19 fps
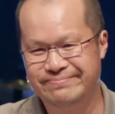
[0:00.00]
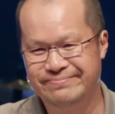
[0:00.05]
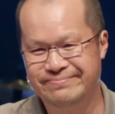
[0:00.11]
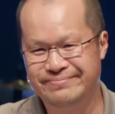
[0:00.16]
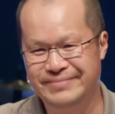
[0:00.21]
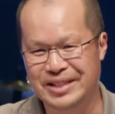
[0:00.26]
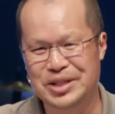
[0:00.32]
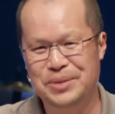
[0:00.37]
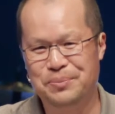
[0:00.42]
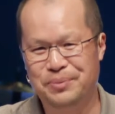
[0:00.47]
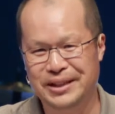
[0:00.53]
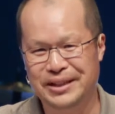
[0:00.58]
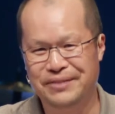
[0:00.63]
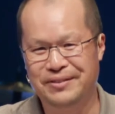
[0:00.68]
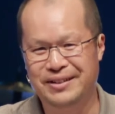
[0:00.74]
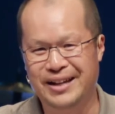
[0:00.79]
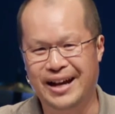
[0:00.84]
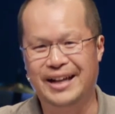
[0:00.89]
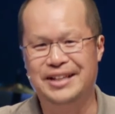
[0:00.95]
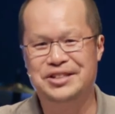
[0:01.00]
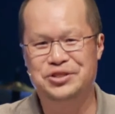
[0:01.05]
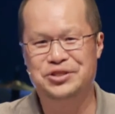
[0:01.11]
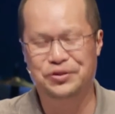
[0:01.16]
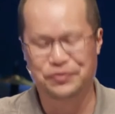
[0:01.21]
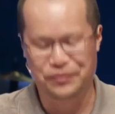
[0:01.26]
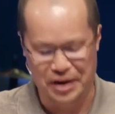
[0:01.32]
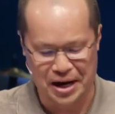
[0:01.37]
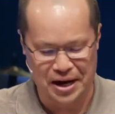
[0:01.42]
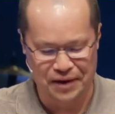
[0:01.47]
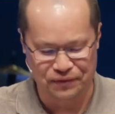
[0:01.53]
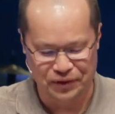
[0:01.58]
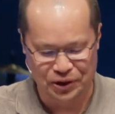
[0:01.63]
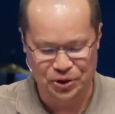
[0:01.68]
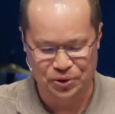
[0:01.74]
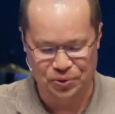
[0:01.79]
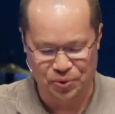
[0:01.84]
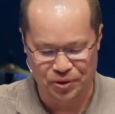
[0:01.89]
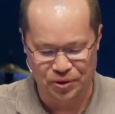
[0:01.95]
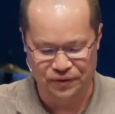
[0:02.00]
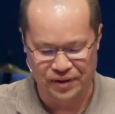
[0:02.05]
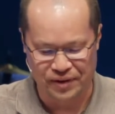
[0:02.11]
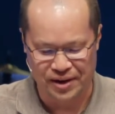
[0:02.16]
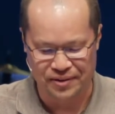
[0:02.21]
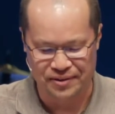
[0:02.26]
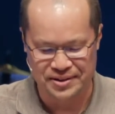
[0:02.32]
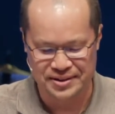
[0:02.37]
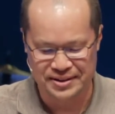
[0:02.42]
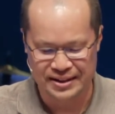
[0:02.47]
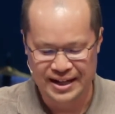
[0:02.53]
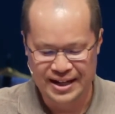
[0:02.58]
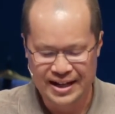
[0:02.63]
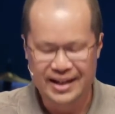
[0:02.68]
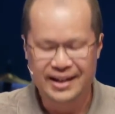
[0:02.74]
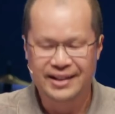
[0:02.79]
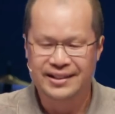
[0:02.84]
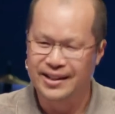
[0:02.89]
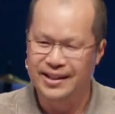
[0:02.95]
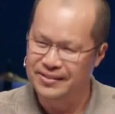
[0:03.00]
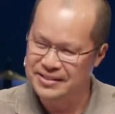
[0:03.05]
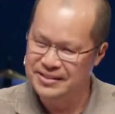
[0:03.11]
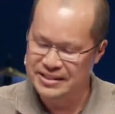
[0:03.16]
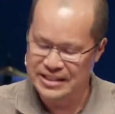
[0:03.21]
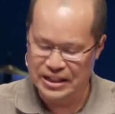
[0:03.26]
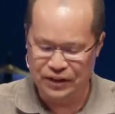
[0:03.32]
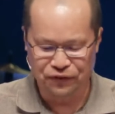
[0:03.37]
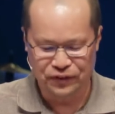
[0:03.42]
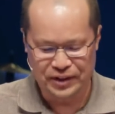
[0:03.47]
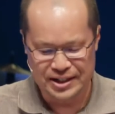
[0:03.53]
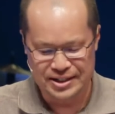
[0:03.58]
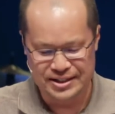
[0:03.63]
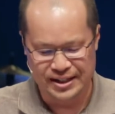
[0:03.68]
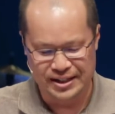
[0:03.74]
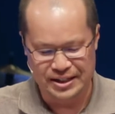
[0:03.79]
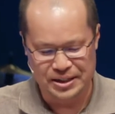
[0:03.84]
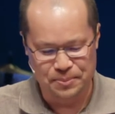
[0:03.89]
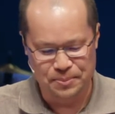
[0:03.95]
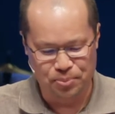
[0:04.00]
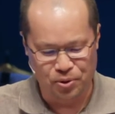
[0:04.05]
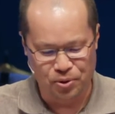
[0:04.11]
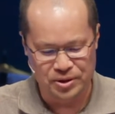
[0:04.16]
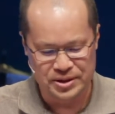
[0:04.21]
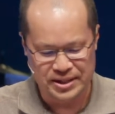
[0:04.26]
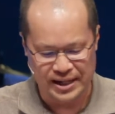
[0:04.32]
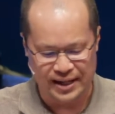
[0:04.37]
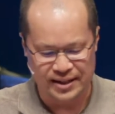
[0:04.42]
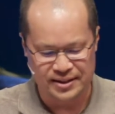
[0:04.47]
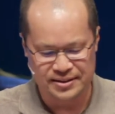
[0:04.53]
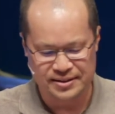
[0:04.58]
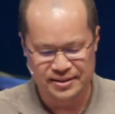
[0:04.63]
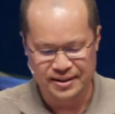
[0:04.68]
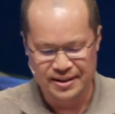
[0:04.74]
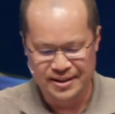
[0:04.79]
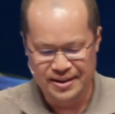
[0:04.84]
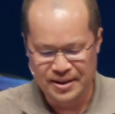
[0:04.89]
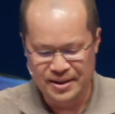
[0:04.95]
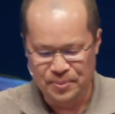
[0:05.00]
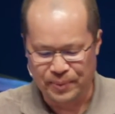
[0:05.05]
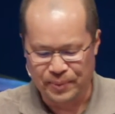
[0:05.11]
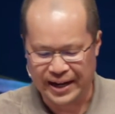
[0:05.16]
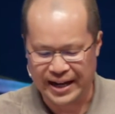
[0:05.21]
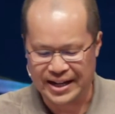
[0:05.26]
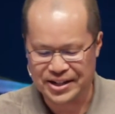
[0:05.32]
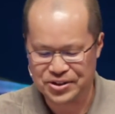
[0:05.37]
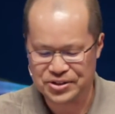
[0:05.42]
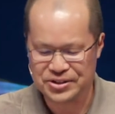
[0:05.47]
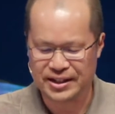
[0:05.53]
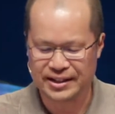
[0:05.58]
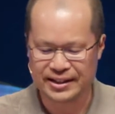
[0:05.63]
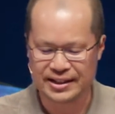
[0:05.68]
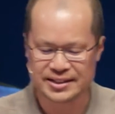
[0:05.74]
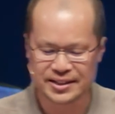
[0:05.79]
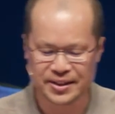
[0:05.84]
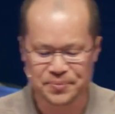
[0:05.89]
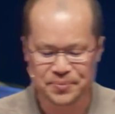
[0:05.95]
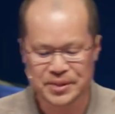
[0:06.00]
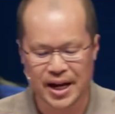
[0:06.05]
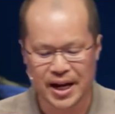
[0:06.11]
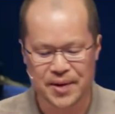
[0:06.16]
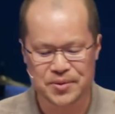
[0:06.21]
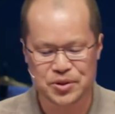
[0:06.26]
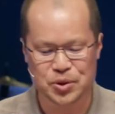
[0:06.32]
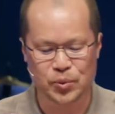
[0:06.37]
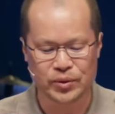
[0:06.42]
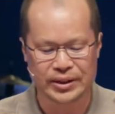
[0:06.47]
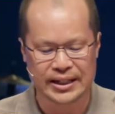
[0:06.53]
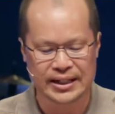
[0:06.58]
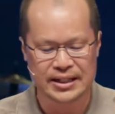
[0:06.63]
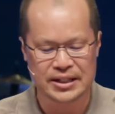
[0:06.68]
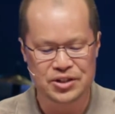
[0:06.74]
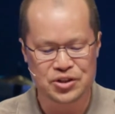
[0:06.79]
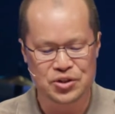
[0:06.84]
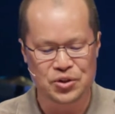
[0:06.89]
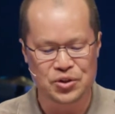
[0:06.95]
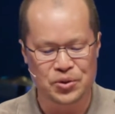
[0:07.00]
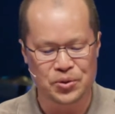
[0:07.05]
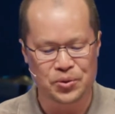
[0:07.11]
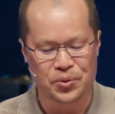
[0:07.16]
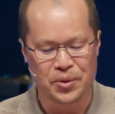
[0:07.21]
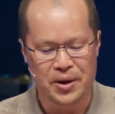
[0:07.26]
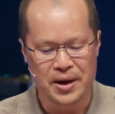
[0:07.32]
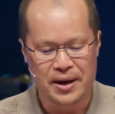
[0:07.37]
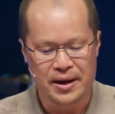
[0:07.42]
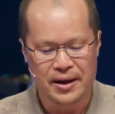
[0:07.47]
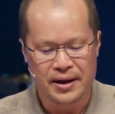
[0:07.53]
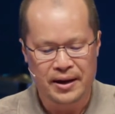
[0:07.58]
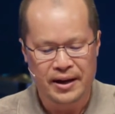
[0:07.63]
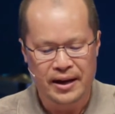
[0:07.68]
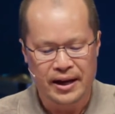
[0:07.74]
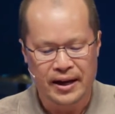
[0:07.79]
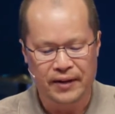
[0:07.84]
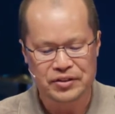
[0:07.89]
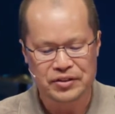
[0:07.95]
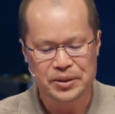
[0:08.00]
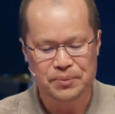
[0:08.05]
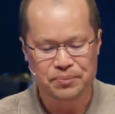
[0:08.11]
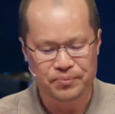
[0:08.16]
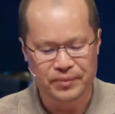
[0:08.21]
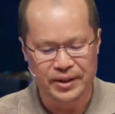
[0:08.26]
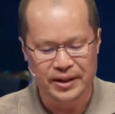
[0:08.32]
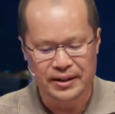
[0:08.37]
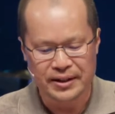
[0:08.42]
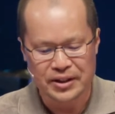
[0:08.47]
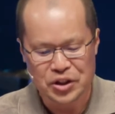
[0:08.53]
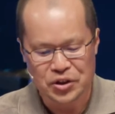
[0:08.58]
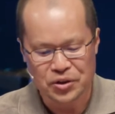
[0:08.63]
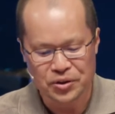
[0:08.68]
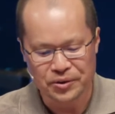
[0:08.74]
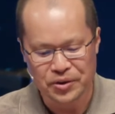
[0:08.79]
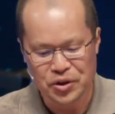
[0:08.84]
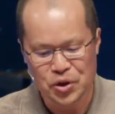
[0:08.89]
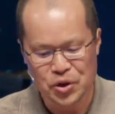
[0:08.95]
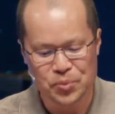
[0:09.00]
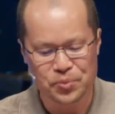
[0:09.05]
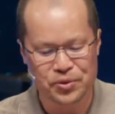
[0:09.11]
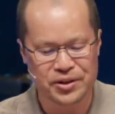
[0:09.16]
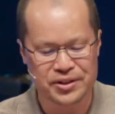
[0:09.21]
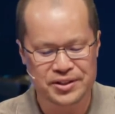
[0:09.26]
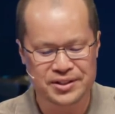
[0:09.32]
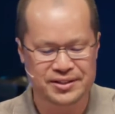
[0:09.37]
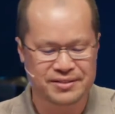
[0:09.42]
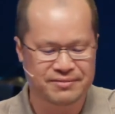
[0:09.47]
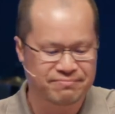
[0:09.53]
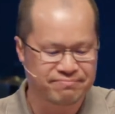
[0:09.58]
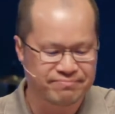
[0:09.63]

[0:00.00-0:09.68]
Can you believe it? I survived the coronavirus. Now, it's definitely done in poor taste, but I understand that sometimes we need to have some humorous